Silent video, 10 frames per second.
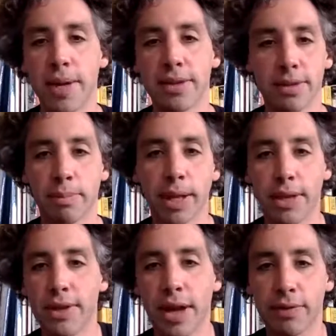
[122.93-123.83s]
Uber's
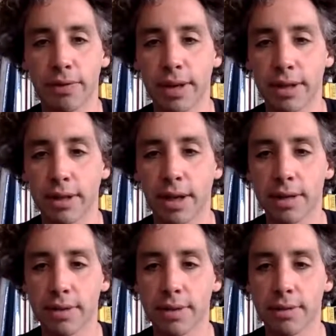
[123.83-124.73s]
master plan, you have to
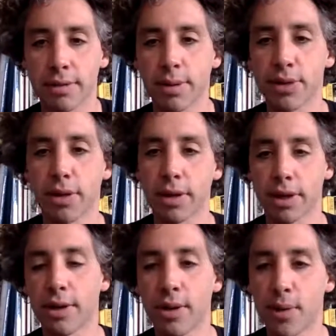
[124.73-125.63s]
recognize that those
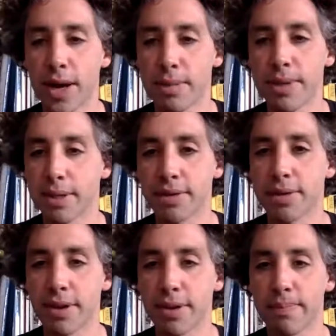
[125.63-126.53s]
are all going to go away
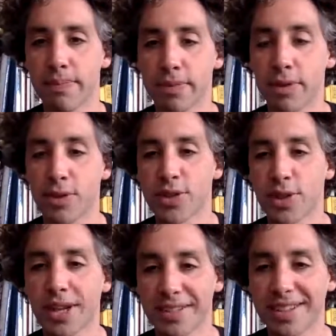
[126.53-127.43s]
because they're
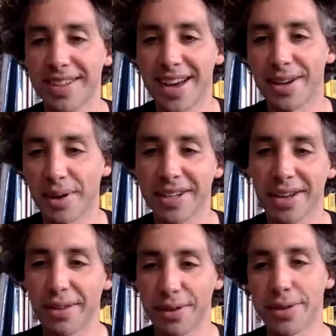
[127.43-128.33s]
just collecting
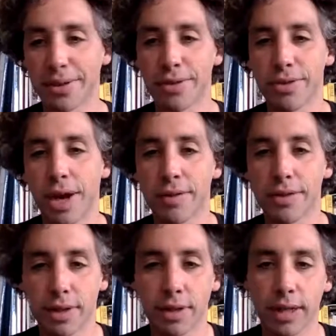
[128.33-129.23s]
data right now. They're using their
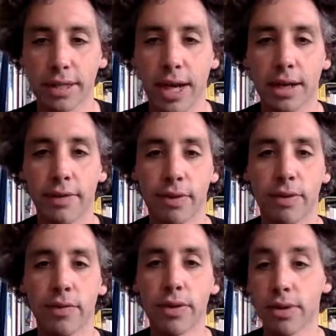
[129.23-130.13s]
drivers to collect
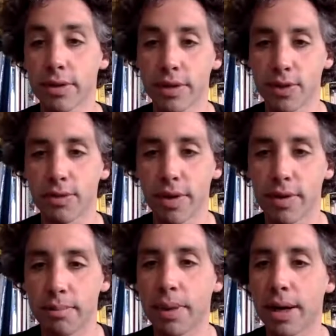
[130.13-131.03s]
data for a future that's
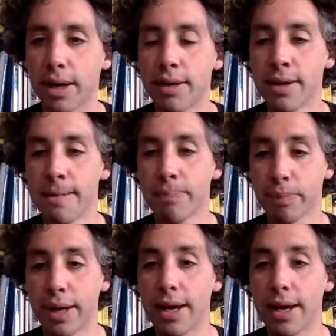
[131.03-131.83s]
driven by